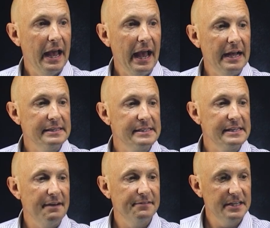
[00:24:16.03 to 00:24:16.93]
and
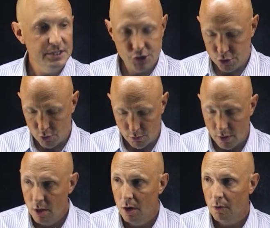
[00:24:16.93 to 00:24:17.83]
72,
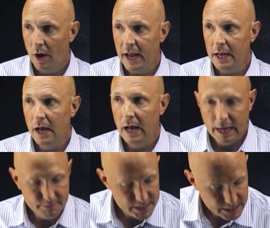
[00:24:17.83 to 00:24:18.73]
right?
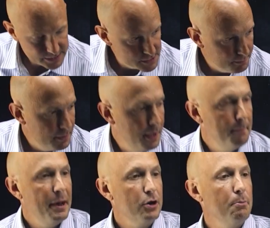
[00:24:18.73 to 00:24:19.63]
I'm going to get some
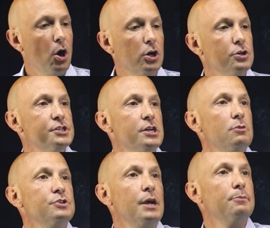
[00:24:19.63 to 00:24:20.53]
better markers here,
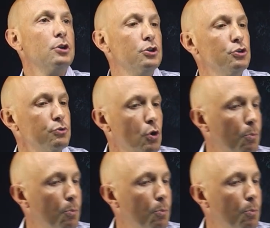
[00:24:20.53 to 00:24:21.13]
which I'm going to do, no